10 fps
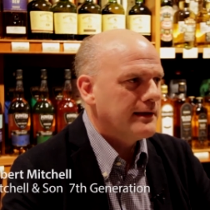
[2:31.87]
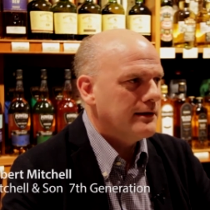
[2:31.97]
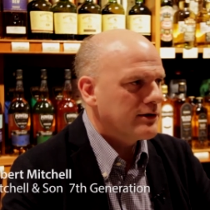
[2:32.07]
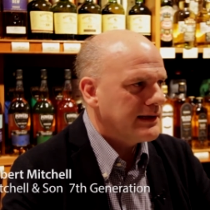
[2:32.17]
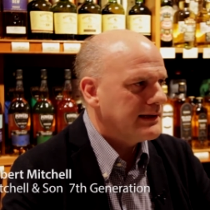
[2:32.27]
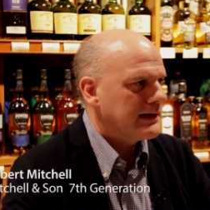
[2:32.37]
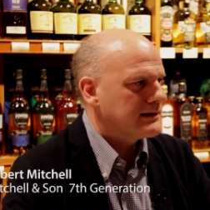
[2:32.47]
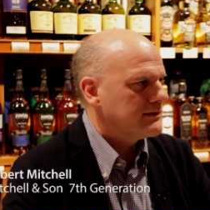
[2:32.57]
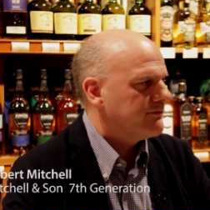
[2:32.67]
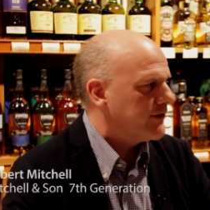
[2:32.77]
lucky
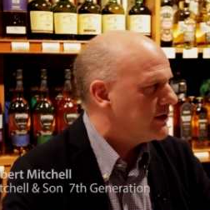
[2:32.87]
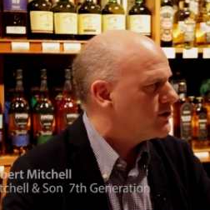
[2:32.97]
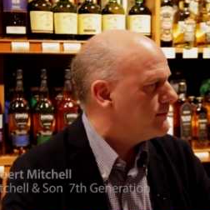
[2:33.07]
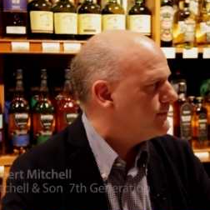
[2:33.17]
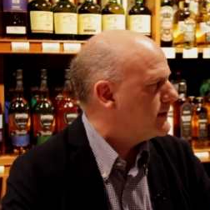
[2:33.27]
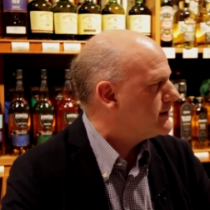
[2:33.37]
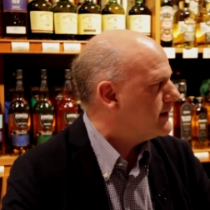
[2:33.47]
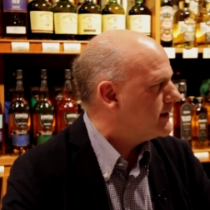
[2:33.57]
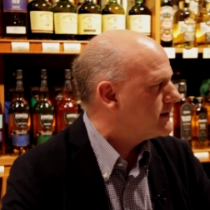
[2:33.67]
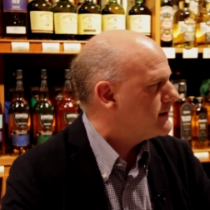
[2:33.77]
that friendship has,
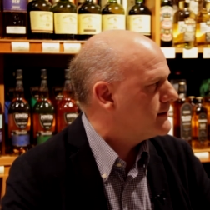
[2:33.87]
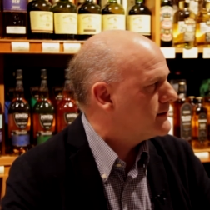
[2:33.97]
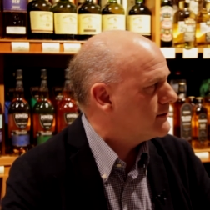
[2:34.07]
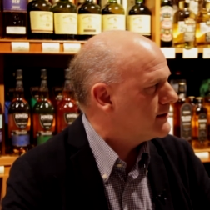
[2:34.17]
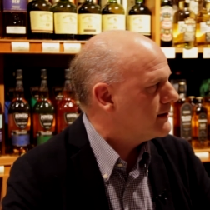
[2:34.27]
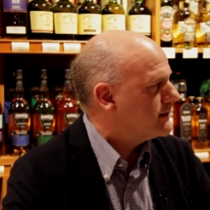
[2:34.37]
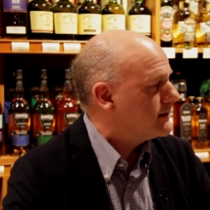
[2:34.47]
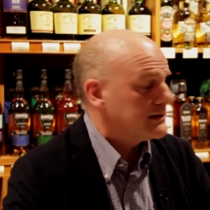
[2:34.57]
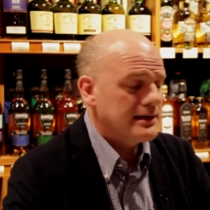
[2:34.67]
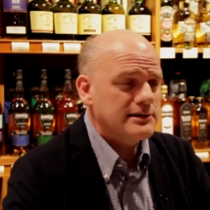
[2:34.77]
has stood the,
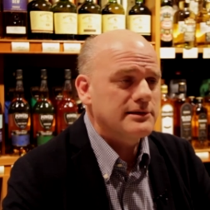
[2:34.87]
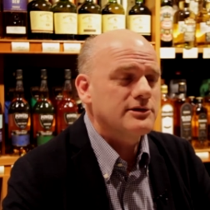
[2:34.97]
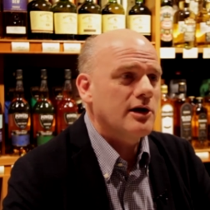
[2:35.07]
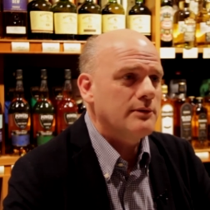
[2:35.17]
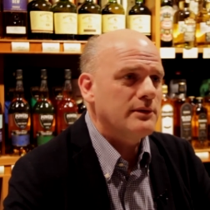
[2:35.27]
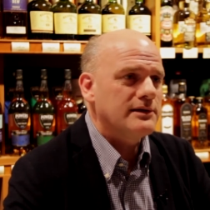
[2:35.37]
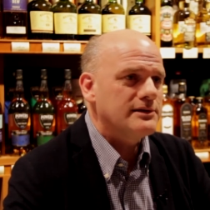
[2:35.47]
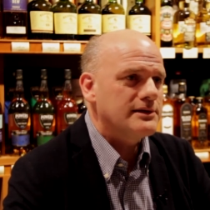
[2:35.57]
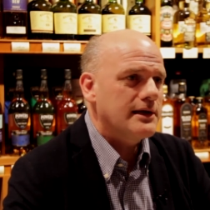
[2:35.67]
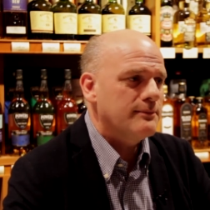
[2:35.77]
the, test of time
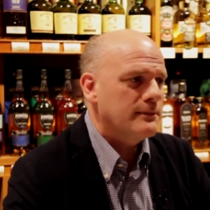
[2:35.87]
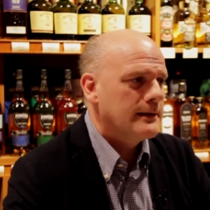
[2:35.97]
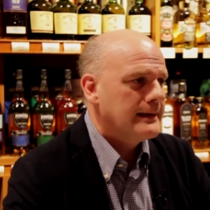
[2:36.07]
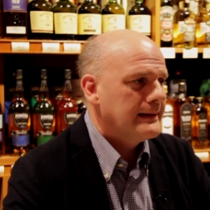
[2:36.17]
and um,